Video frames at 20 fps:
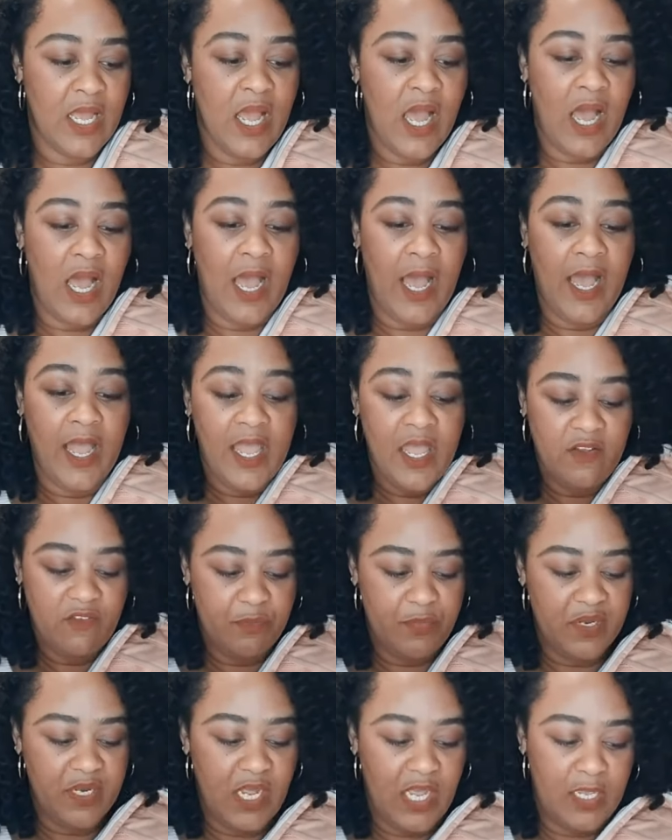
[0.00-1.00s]
I have
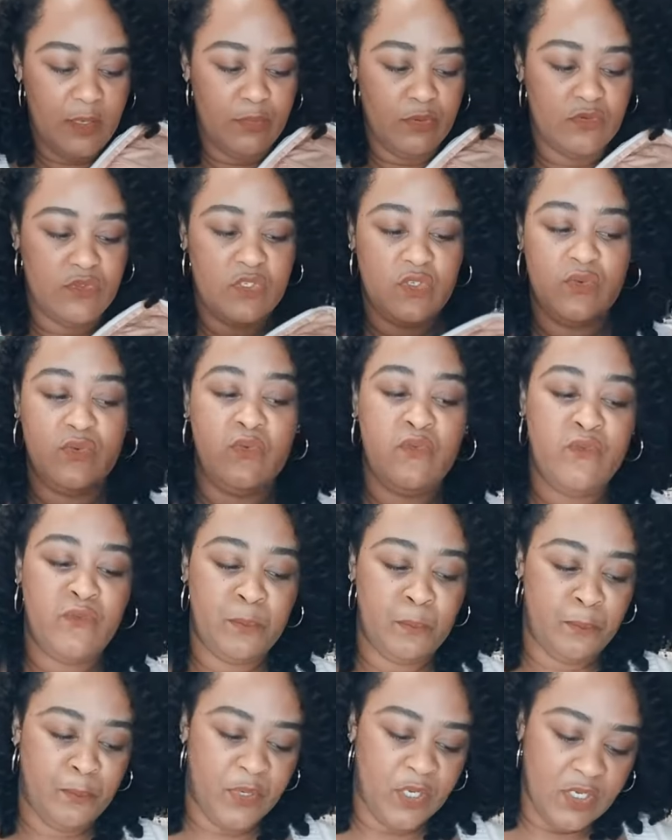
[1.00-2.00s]
been able to
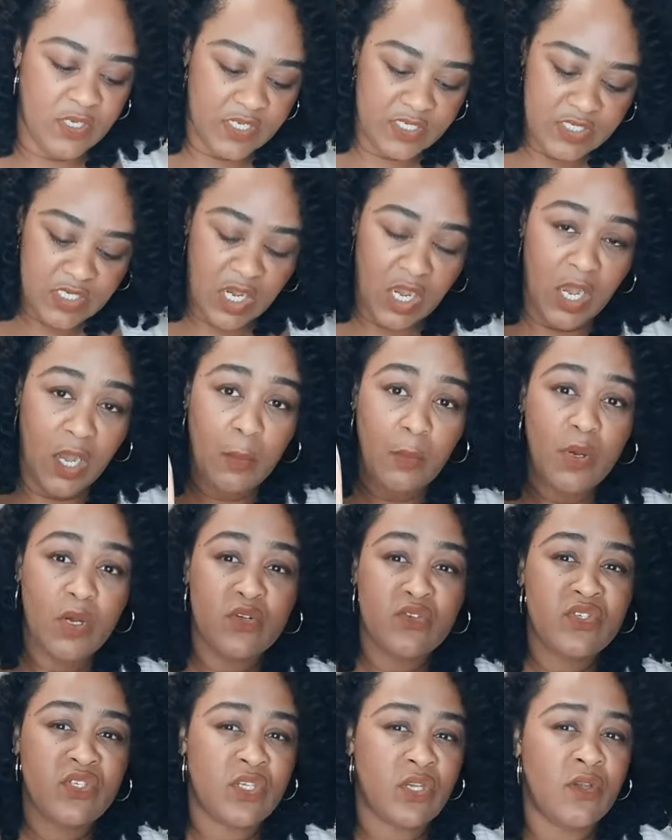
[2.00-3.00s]
put
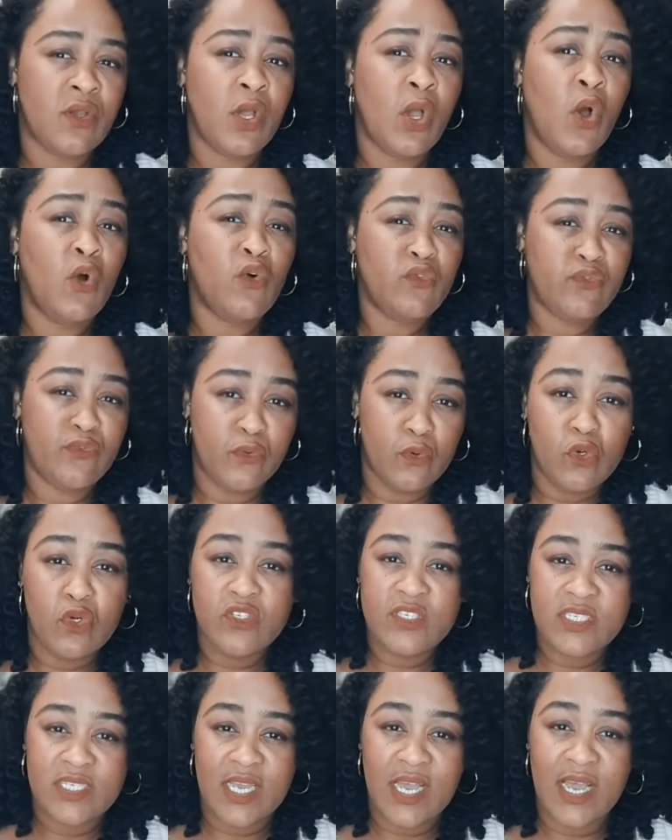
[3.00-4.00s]
almost
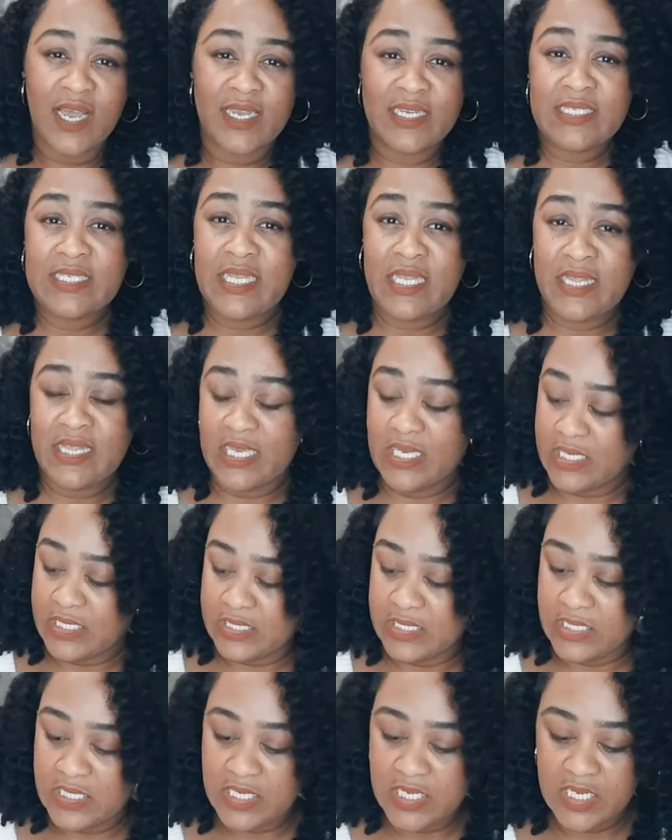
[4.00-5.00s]
full-size things
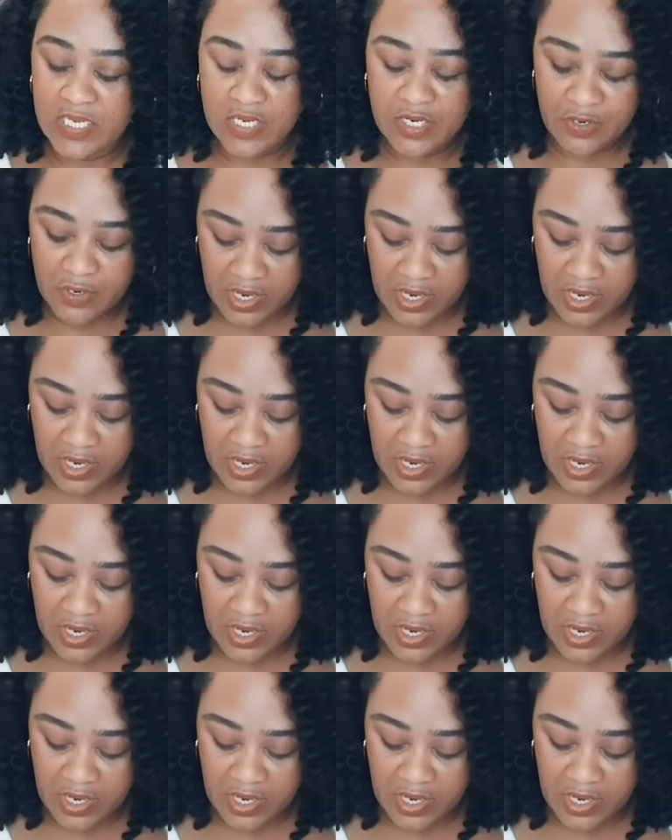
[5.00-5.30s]
in here.